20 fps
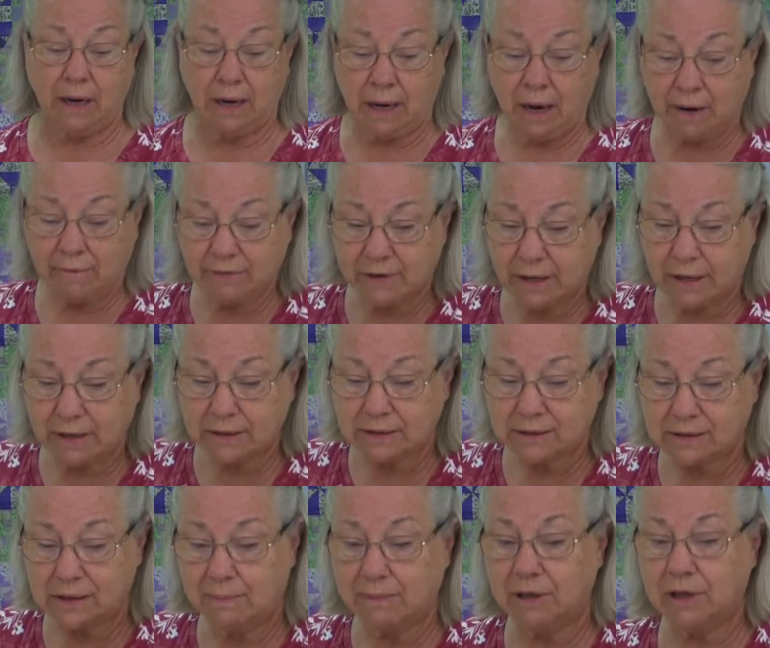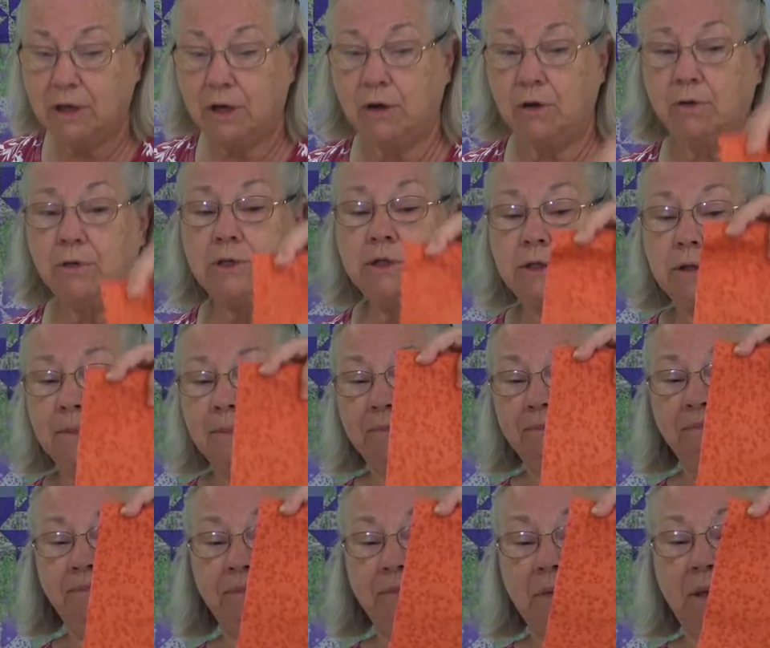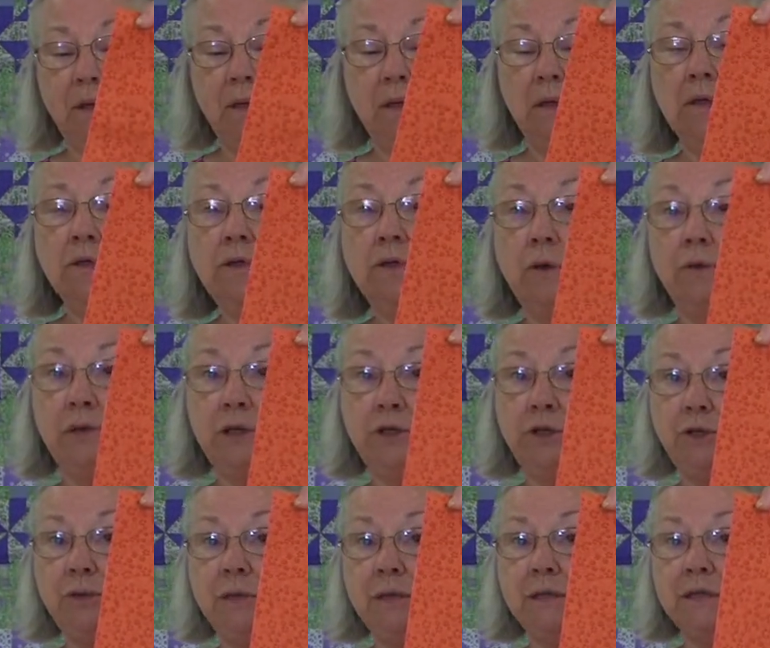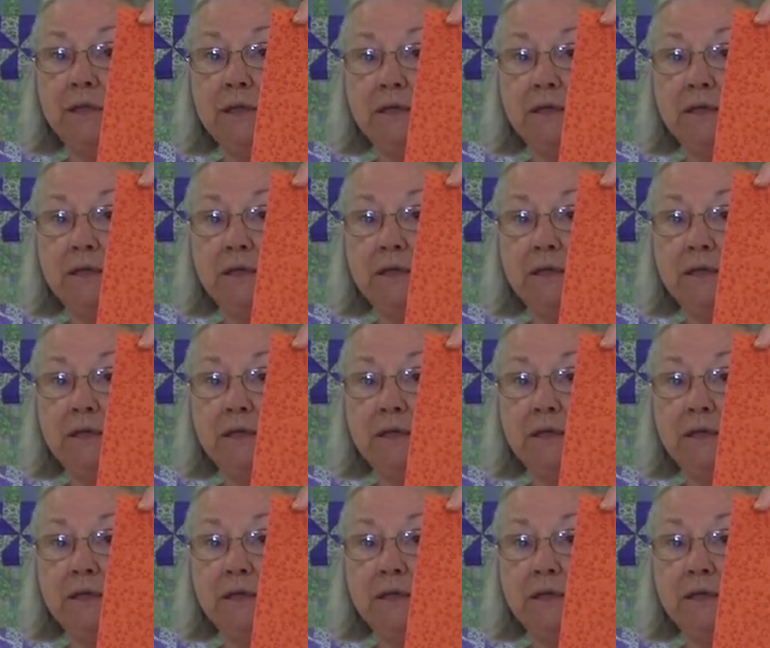And I've cut some of those so that you can